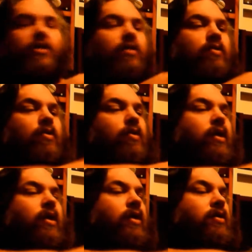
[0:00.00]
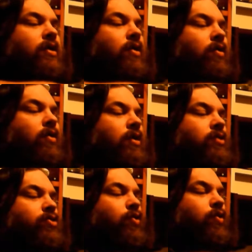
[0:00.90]
All little
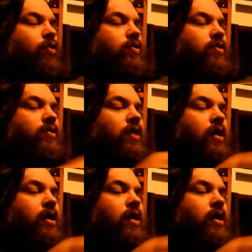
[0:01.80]
shorts.